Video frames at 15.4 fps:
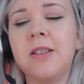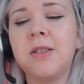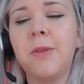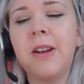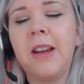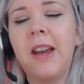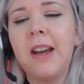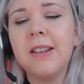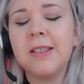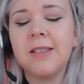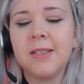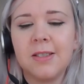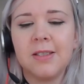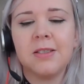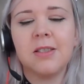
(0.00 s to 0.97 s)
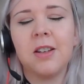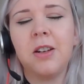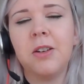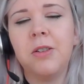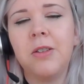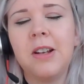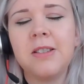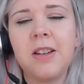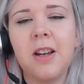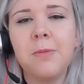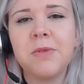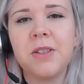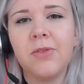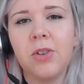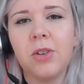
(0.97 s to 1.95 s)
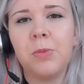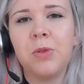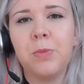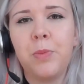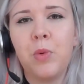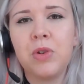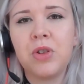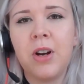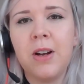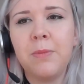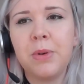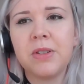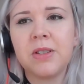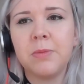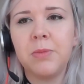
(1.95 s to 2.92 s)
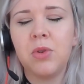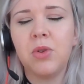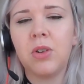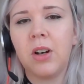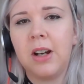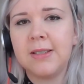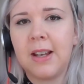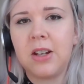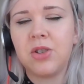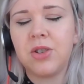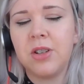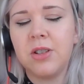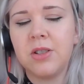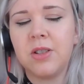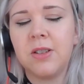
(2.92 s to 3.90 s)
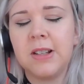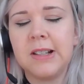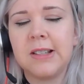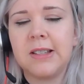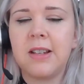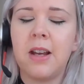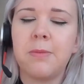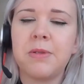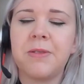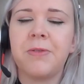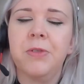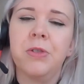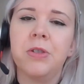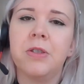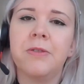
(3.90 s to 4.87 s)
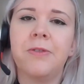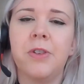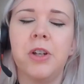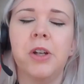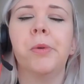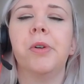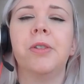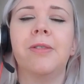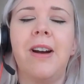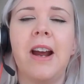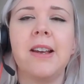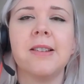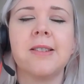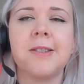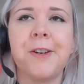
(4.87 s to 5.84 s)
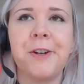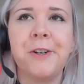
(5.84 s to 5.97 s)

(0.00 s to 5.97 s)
so I guess so in terms of we'll try and put some organization to these tips for you all, right? So